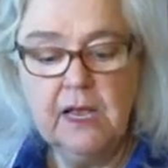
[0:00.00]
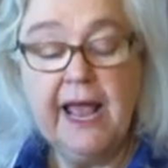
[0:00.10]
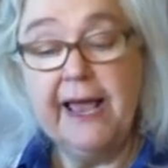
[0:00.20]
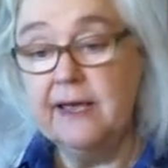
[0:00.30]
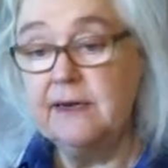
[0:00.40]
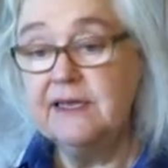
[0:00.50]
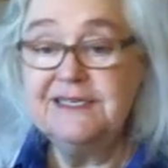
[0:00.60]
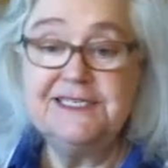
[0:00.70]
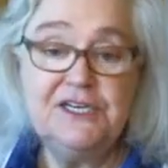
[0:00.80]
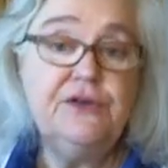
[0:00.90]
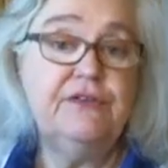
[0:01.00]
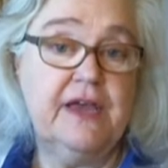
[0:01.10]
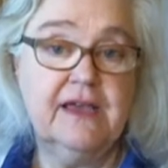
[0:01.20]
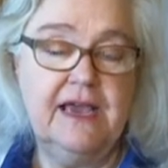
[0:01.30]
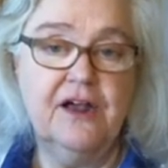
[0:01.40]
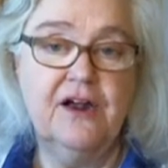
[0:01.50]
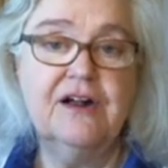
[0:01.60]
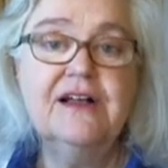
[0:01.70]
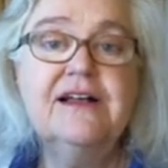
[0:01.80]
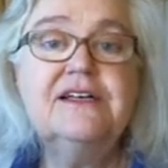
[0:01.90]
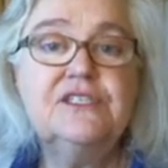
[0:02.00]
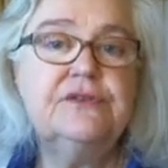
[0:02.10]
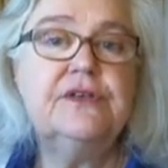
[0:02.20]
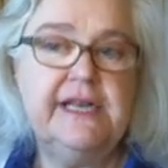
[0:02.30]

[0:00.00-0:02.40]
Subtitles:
and continue that care so that